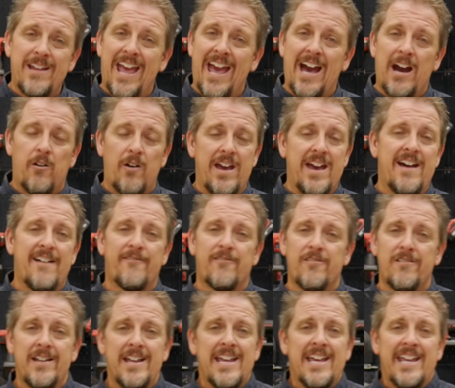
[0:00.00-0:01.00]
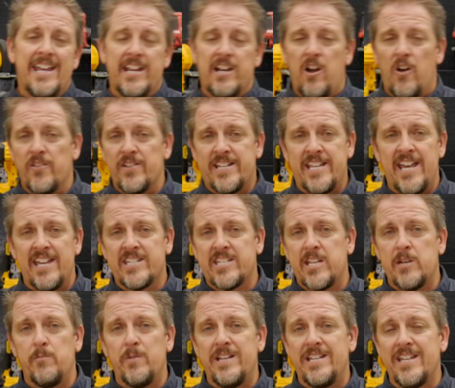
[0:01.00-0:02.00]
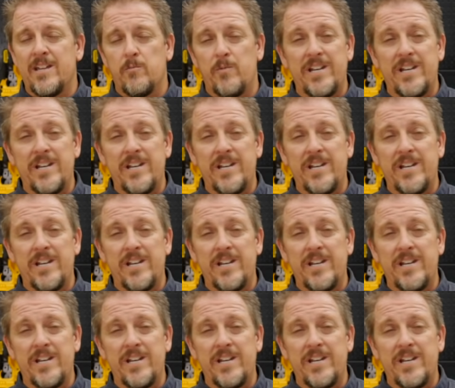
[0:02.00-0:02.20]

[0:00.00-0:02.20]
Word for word: However, in all the testing we did,